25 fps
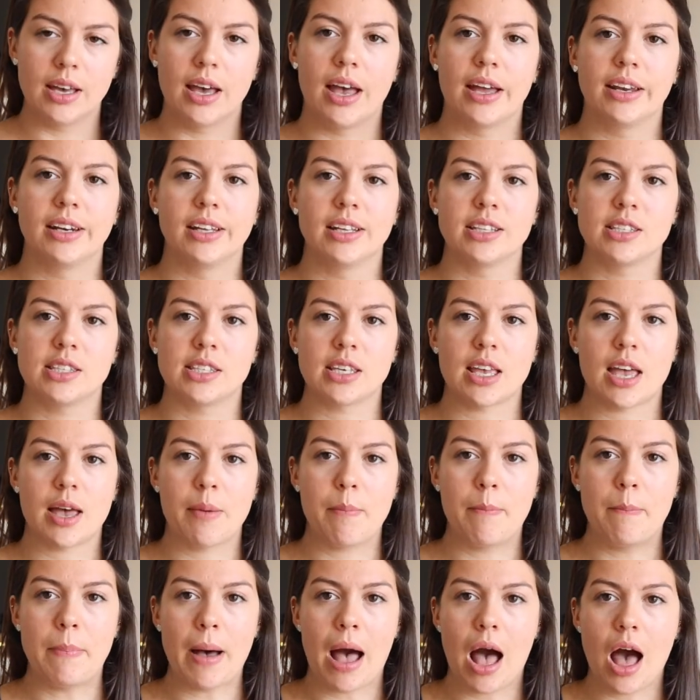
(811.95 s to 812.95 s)
And it's
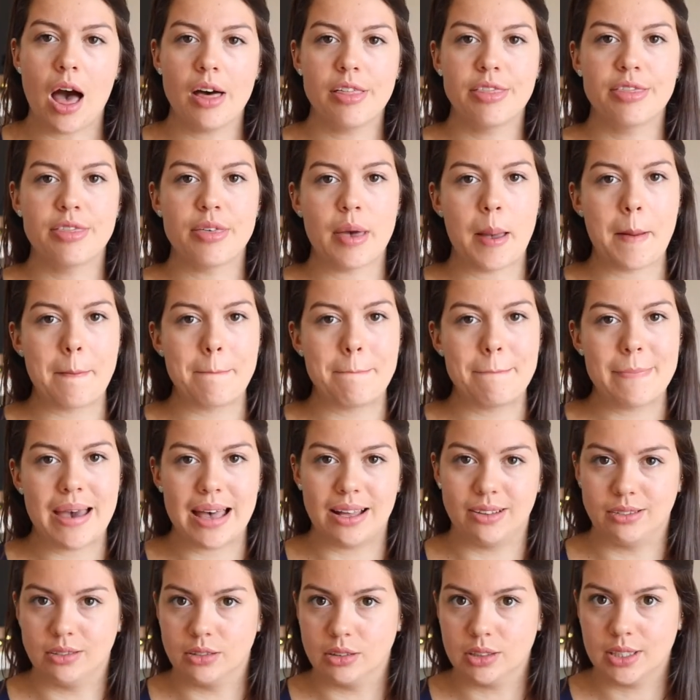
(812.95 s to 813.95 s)
a bath
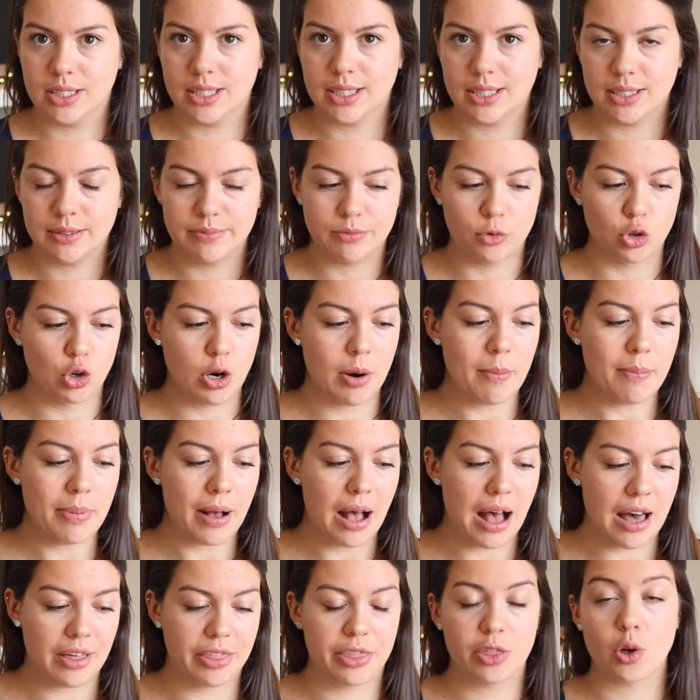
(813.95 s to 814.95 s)
melt or a
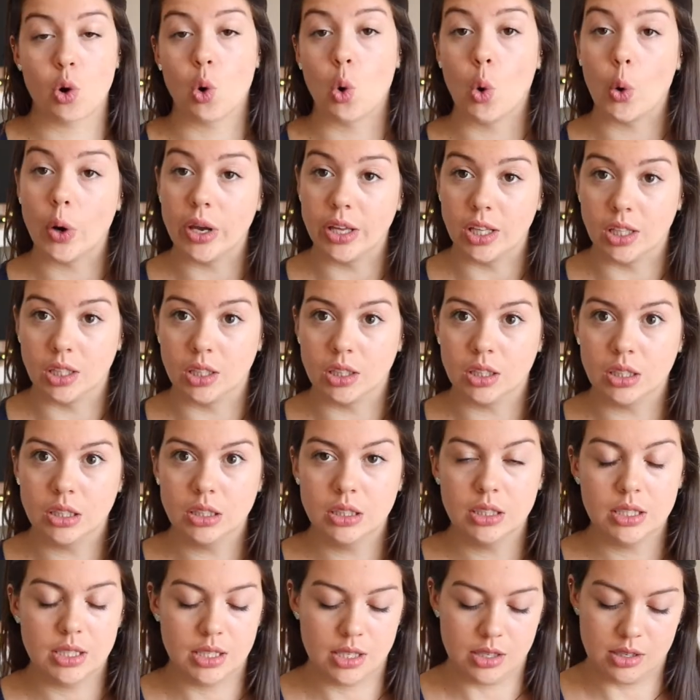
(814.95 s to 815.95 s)
bath oil,
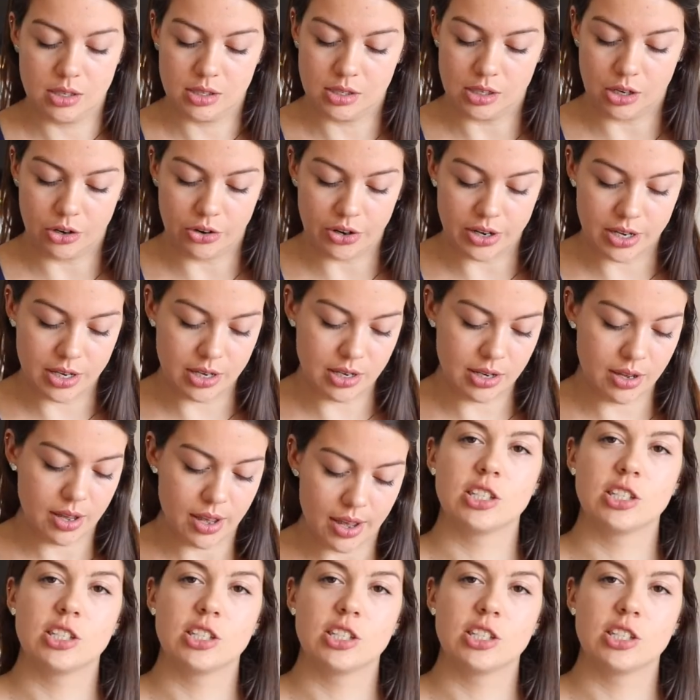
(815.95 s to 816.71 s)
sorry.